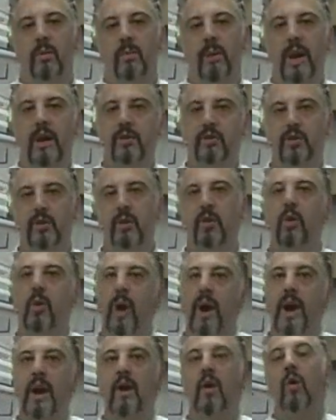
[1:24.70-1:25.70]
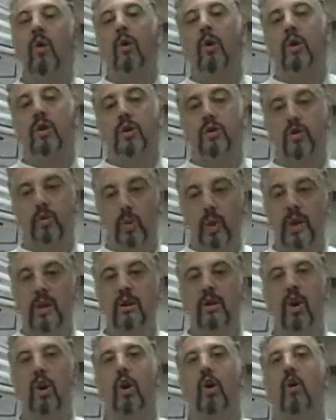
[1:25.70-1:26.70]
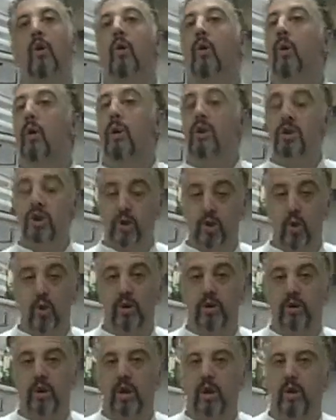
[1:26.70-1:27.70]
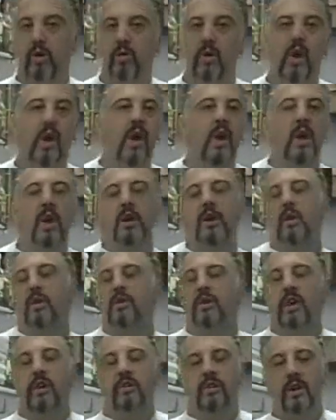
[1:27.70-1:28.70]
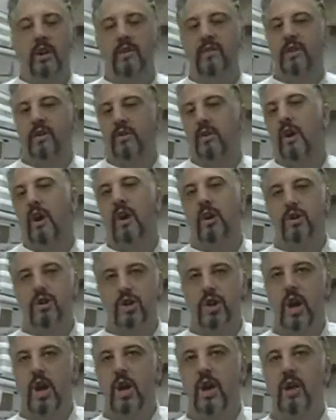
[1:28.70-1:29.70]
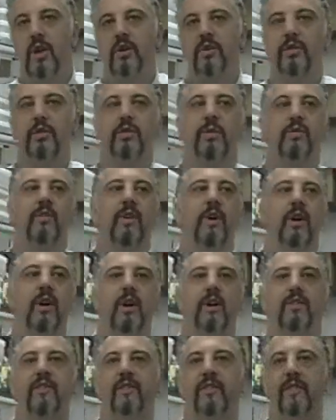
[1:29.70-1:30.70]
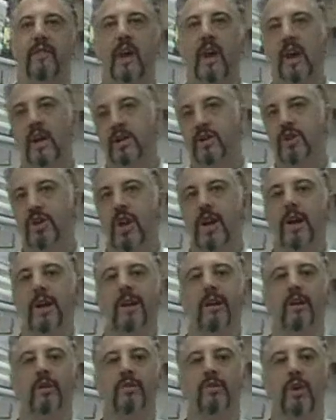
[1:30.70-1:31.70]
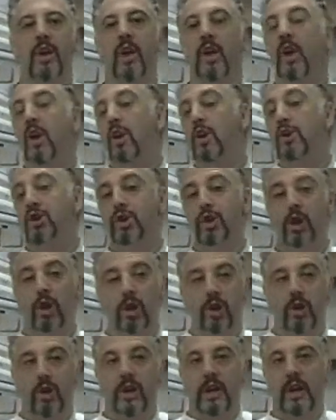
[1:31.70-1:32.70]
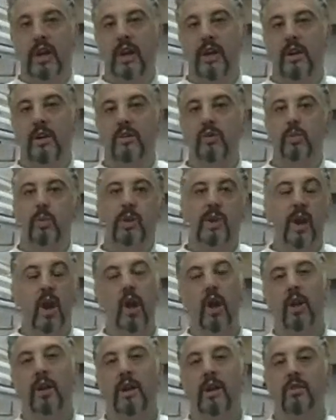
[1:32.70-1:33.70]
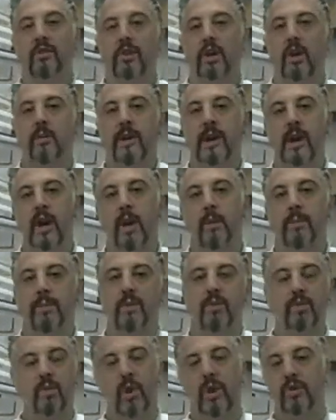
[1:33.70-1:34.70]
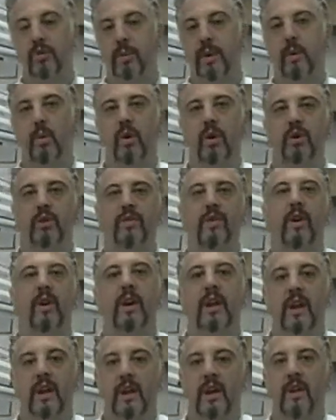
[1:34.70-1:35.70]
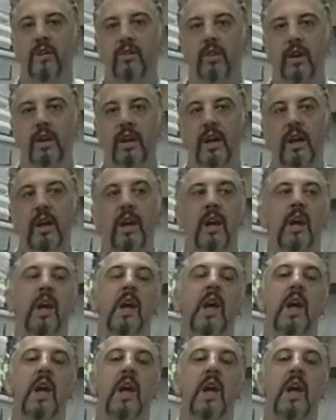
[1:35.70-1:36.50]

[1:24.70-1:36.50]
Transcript: pâte sucrée, or a sweet dough or a short dough, used easily for tart shells, for flan shells, sugar cookies. With the holidays coming up, this recipe works very easily.